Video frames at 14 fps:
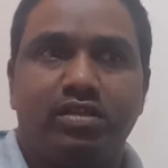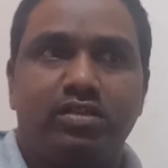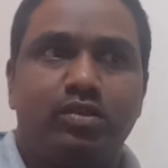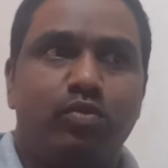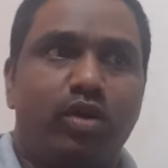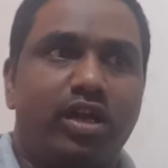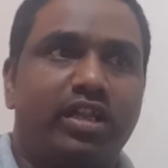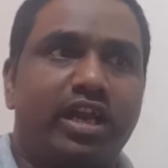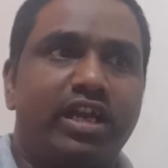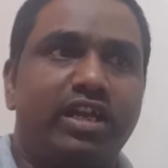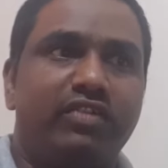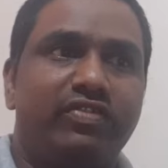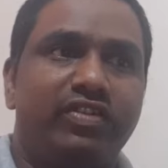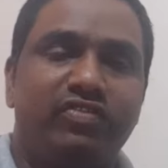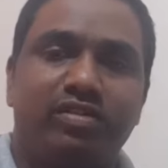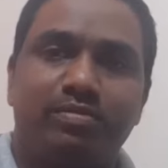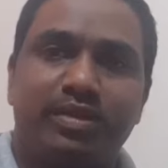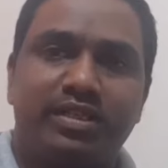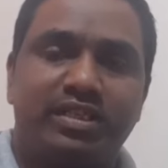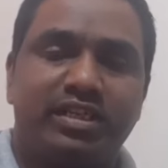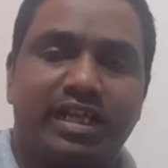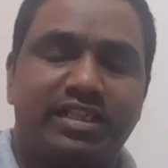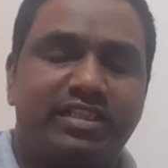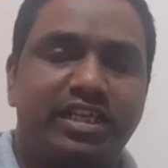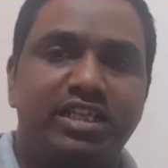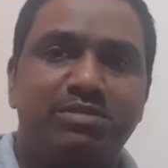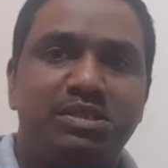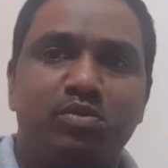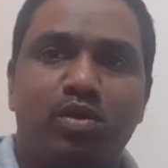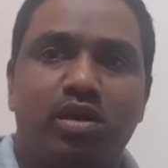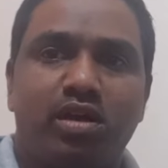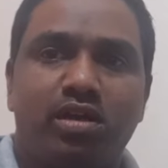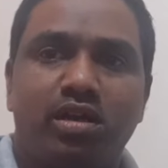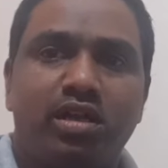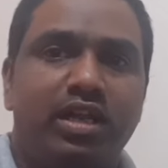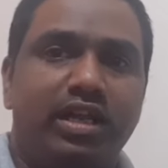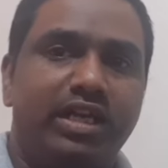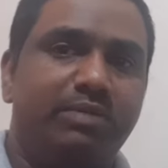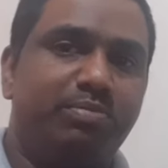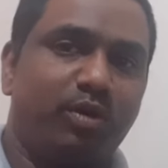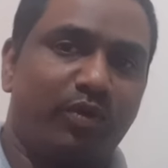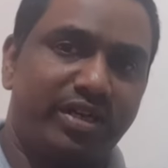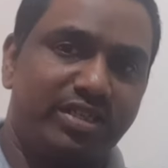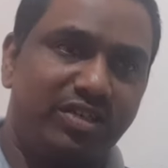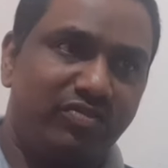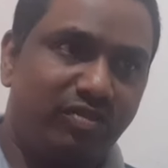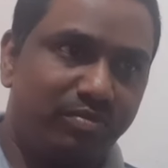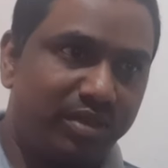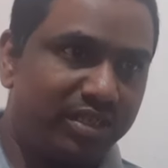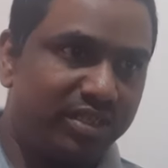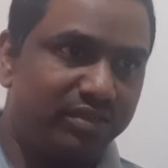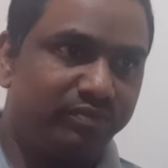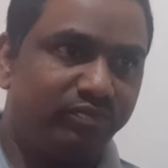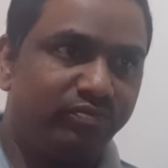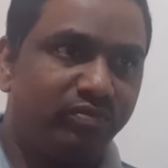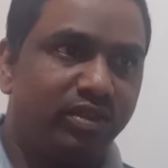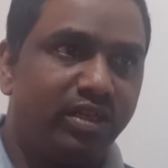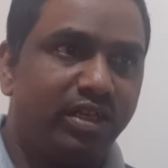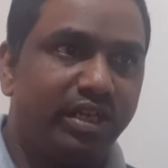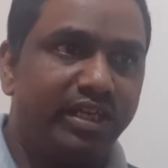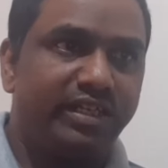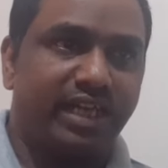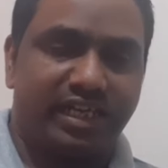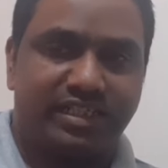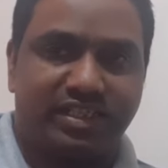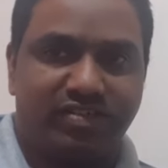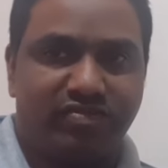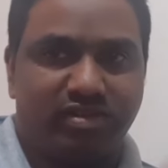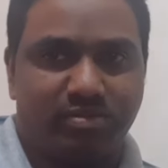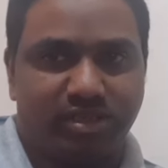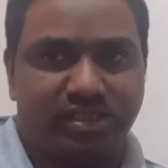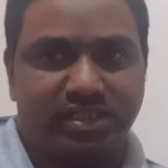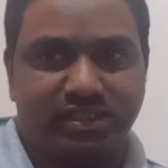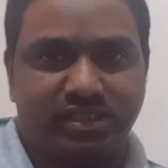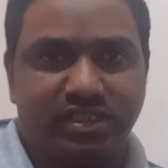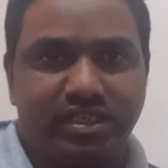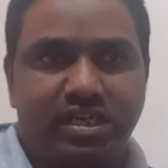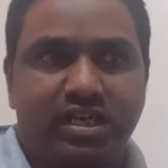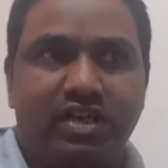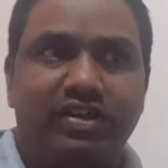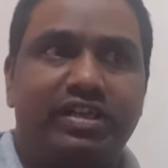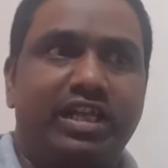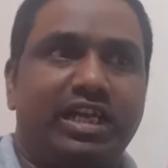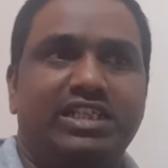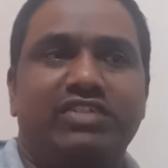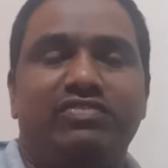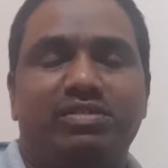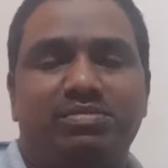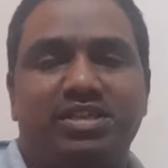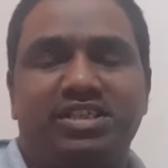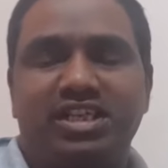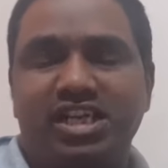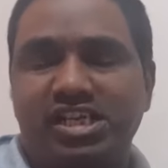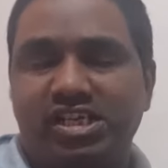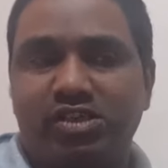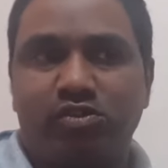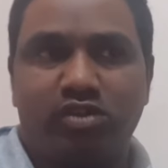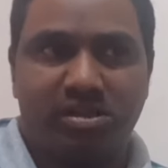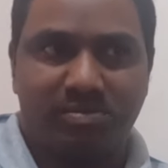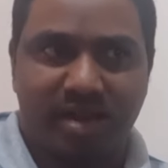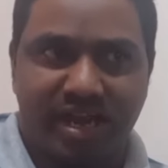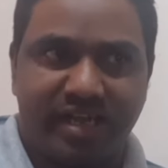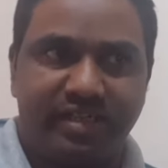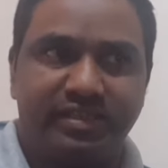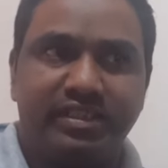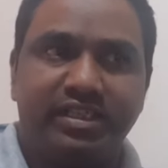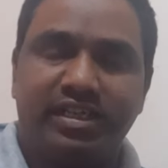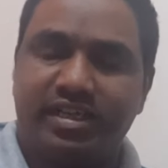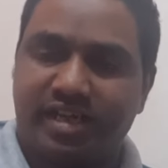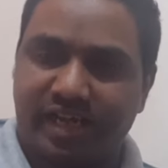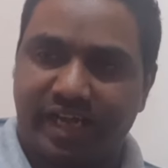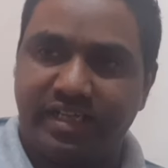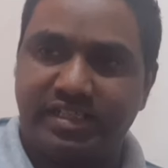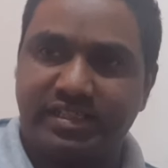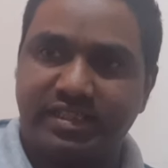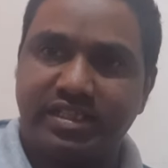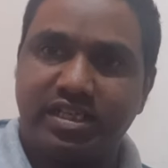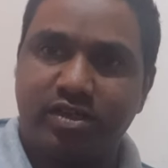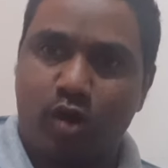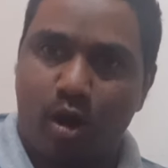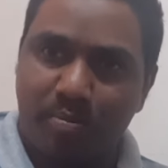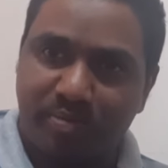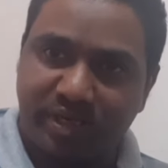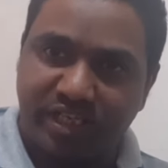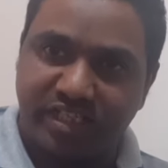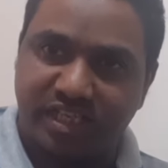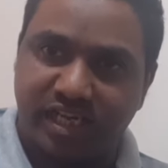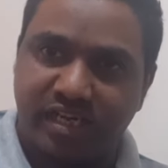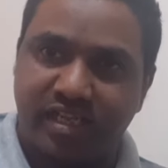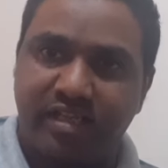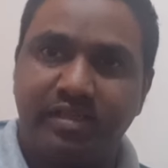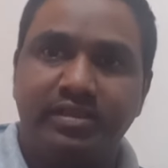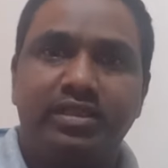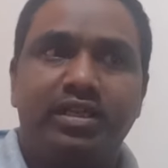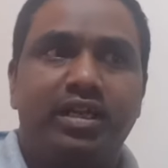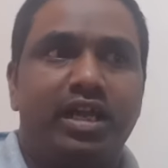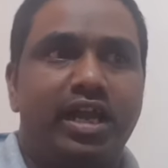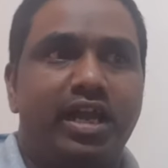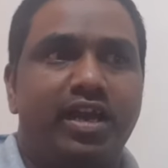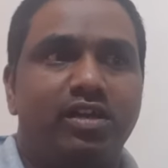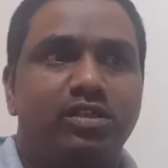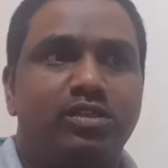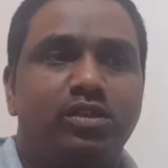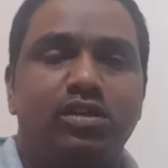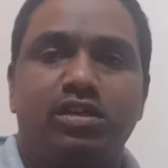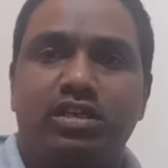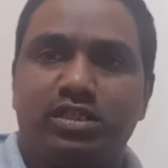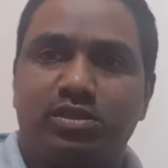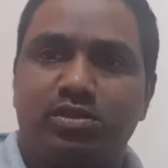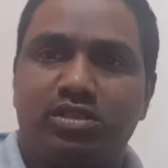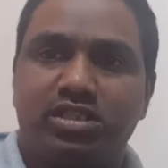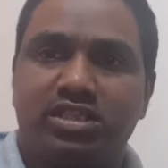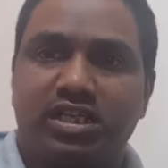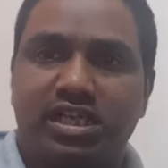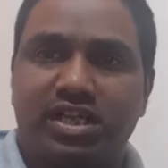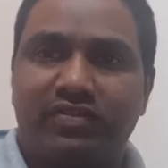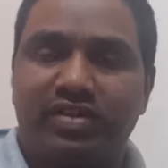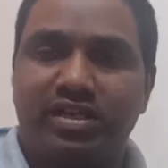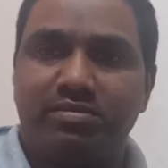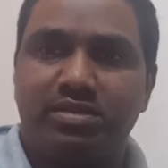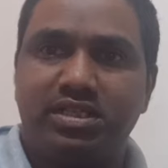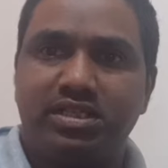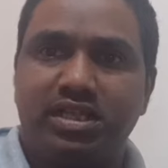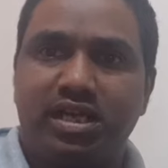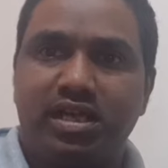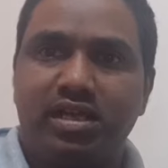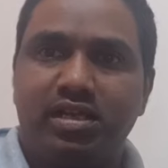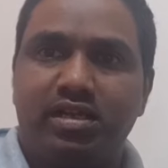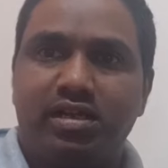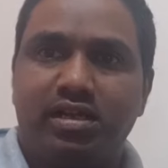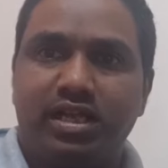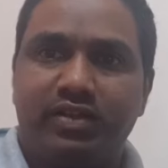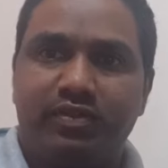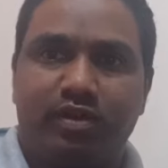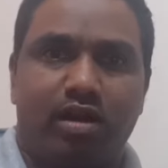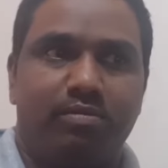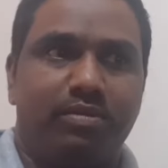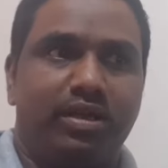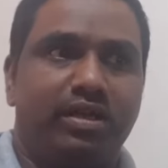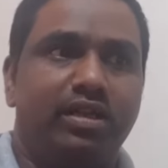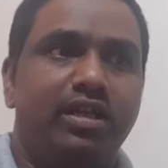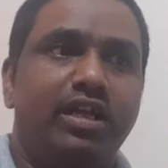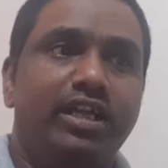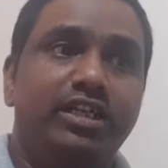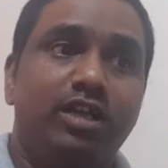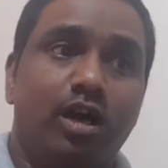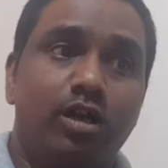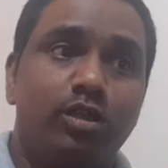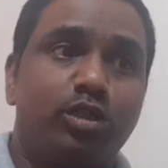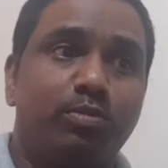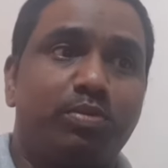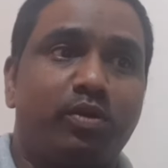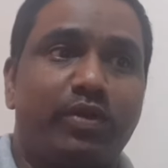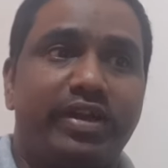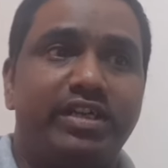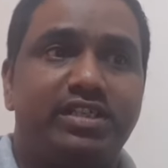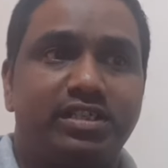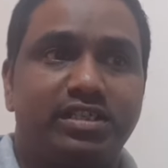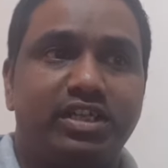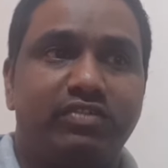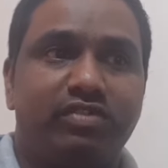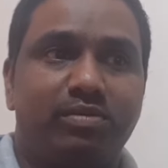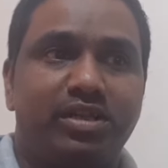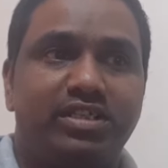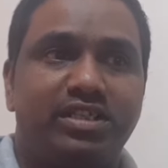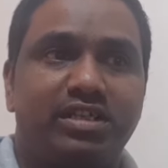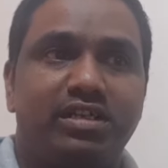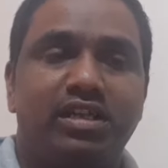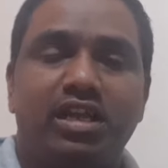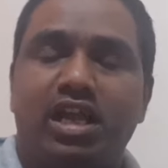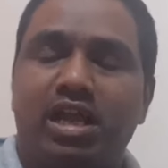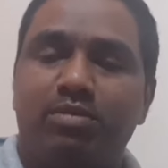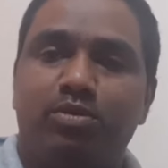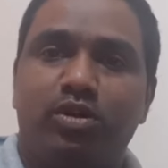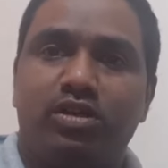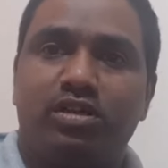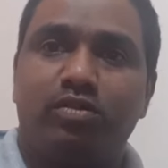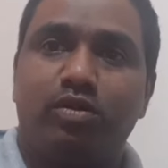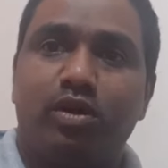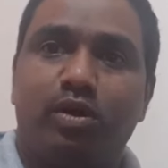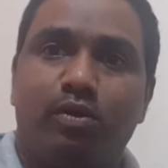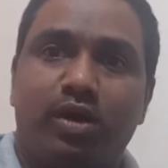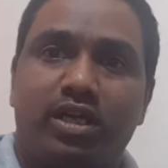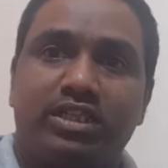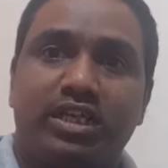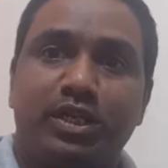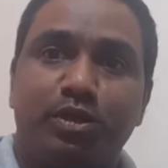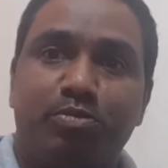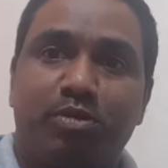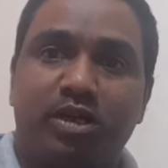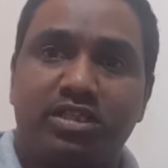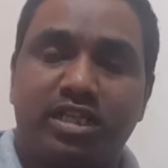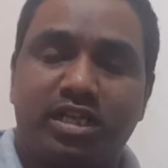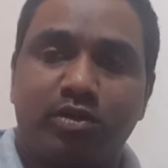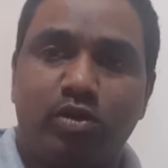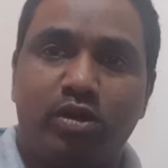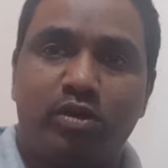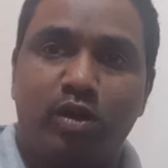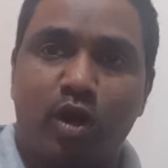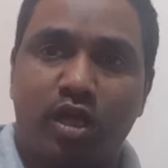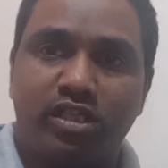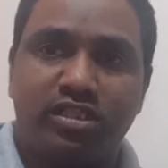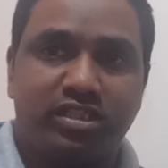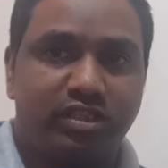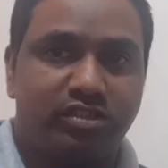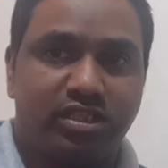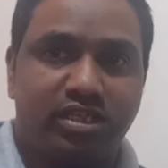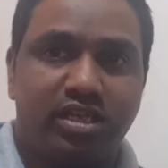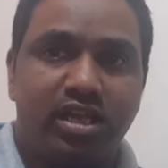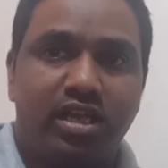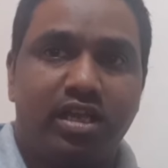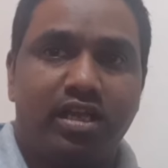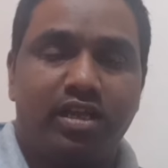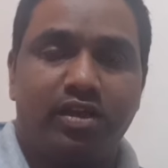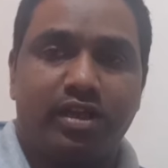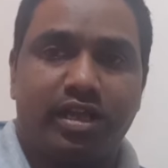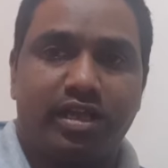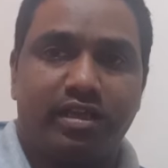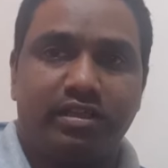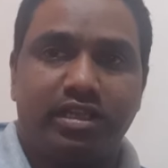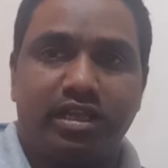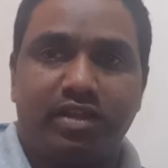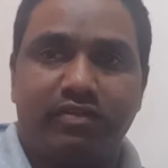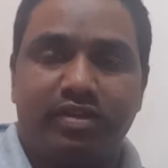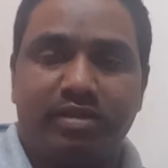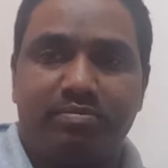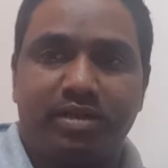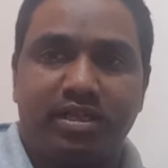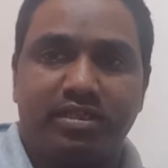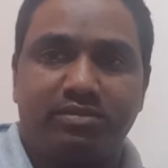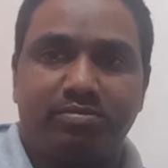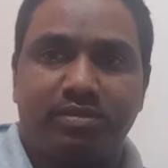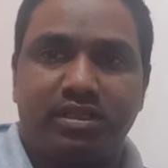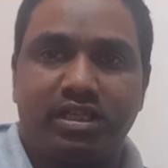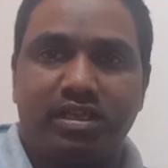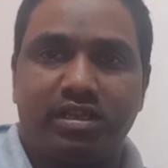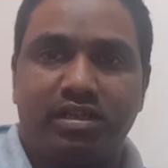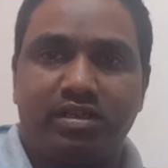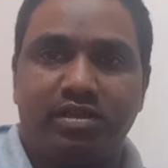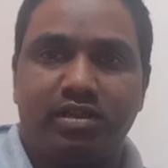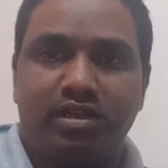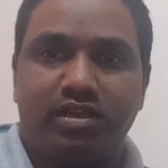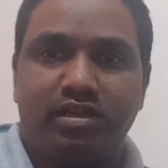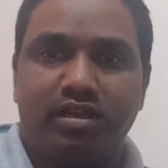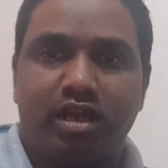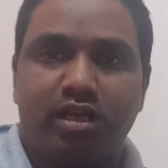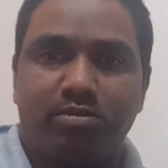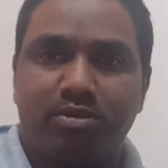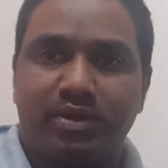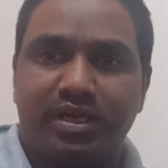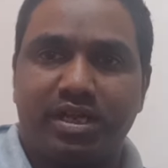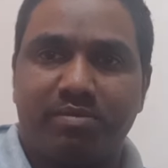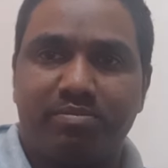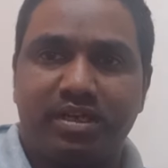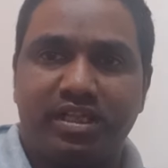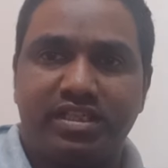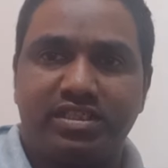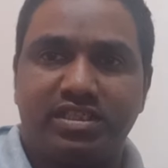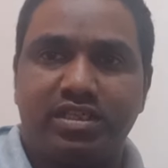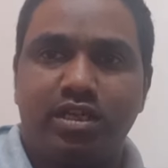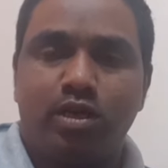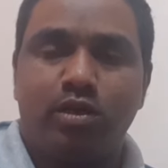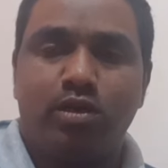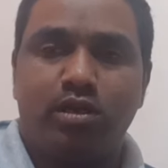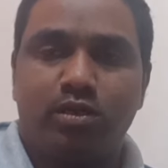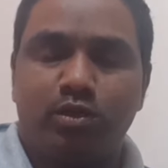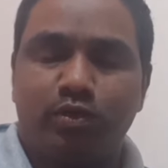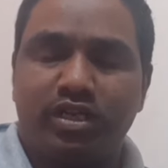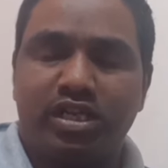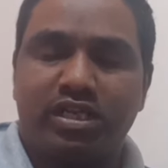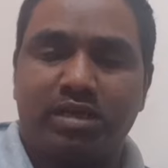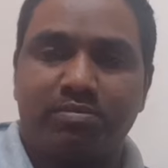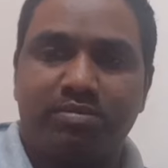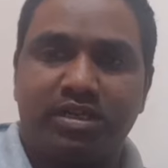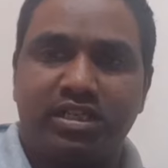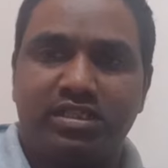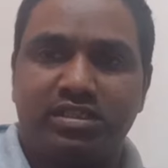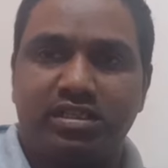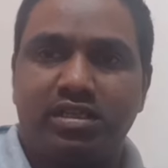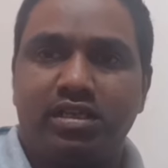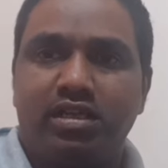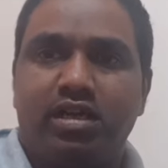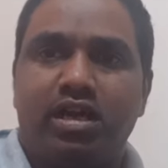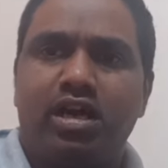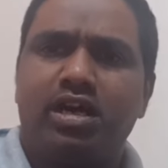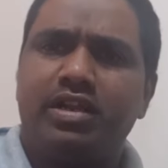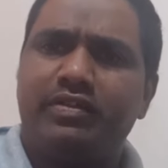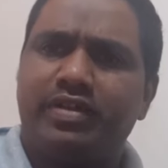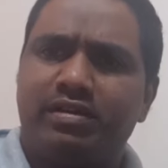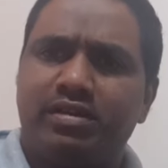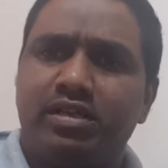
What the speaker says: So what kind of information exchange means? What it provides information, it collects information. Now it collects information related to demand, trends, competition, and also resources that are available in the environment. It also provides information about what are the new product they are going to launch. You see, okay, every press, automobile companies, two-wheeler companies, or even